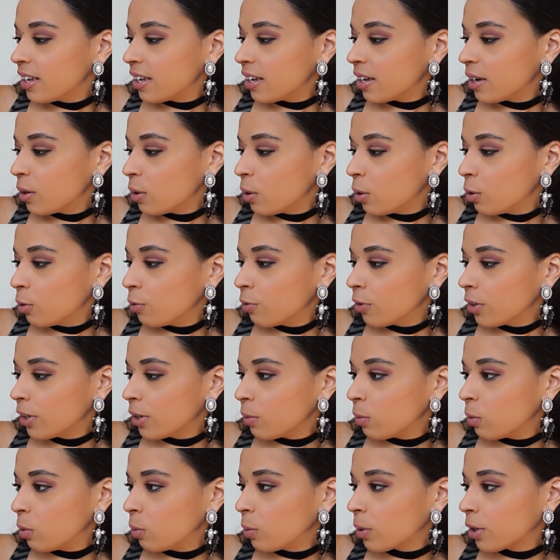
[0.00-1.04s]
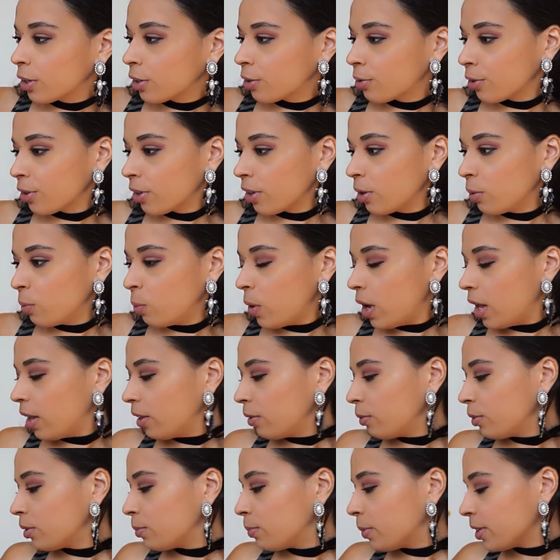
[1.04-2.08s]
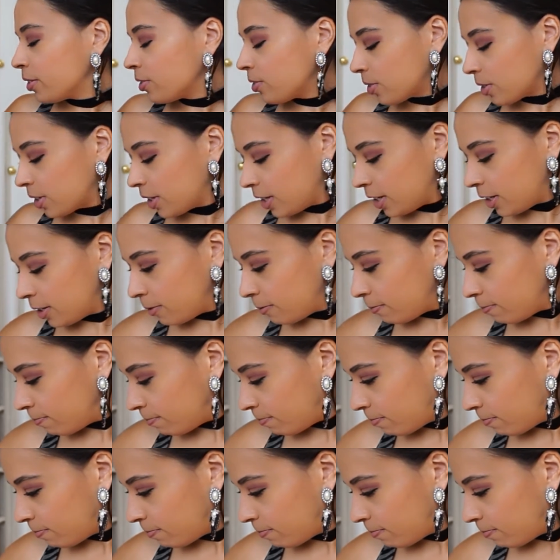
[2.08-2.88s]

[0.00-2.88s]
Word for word: Hopefully it will work really well with my skin.